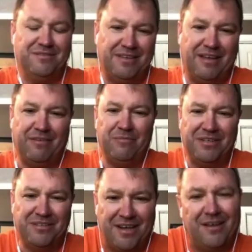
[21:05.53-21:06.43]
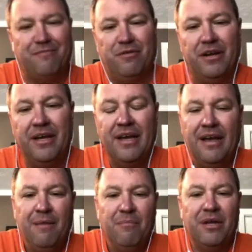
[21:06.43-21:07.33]
Have everybody sign off on.
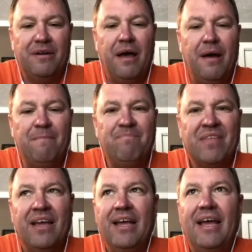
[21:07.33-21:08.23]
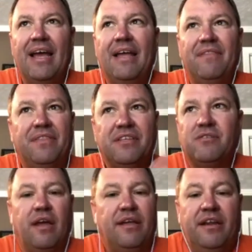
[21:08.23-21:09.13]
Yeah. But um, this
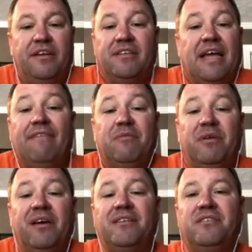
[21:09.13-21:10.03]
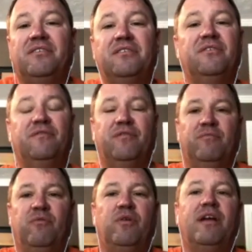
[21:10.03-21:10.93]
and it doesn't have to be us. You could do it from
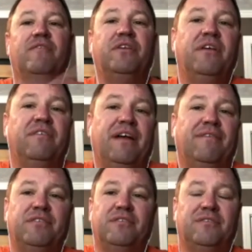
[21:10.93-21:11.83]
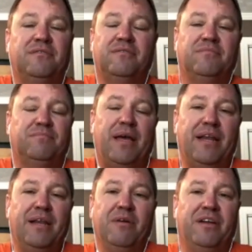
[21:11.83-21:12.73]
whatever. You don't even have to pay
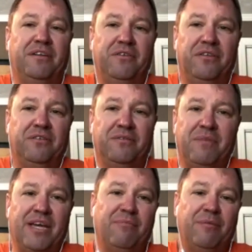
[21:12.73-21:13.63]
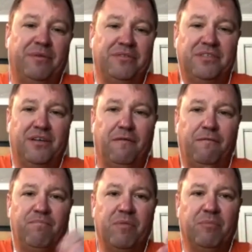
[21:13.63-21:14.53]
anybody to do it. You could make them up yourself.
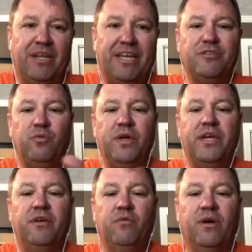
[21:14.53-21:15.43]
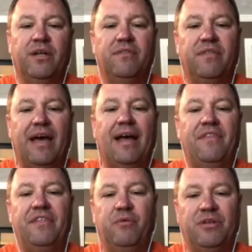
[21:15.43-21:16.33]
But each week you want that, and
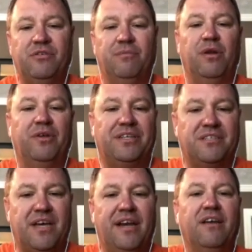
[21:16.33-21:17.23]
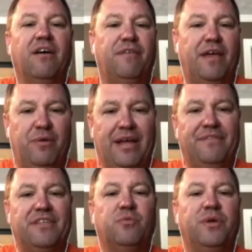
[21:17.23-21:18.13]
then you want your employees signing off. Hey, we had
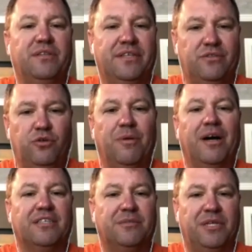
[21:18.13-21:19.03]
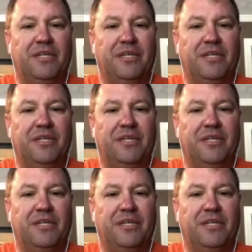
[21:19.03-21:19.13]
this weekly toolbox meeting.